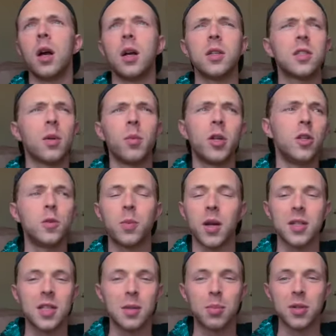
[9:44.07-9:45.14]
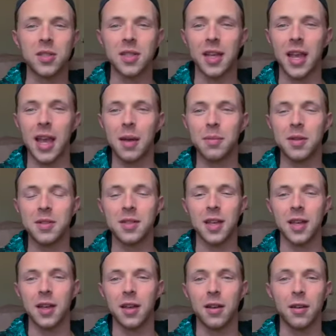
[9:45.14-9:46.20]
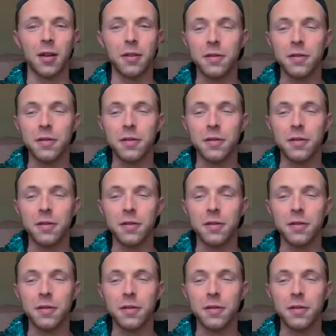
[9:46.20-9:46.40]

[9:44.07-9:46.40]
someone who's brought to the prison camp that's like a